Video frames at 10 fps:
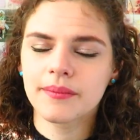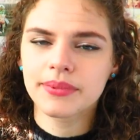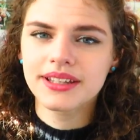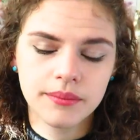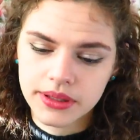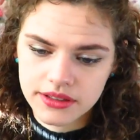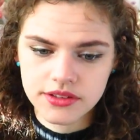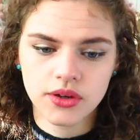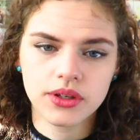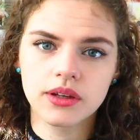com
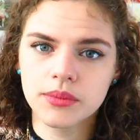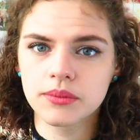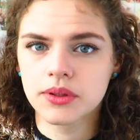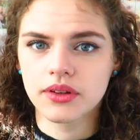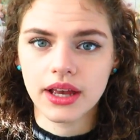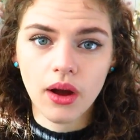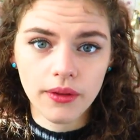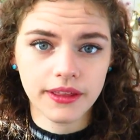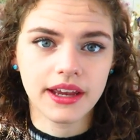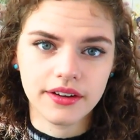complete Tokyo Mew Mew, like
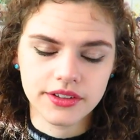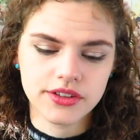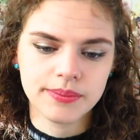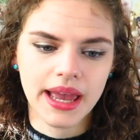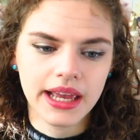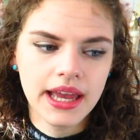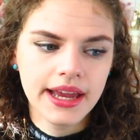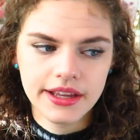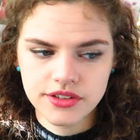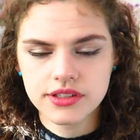all the characters bag,
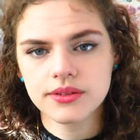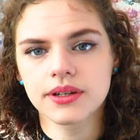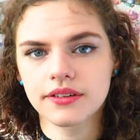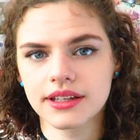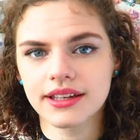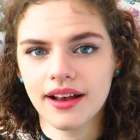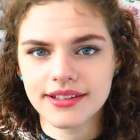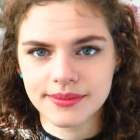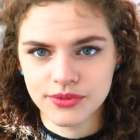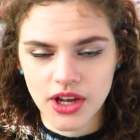and she's doing a really
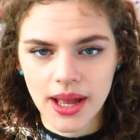awesome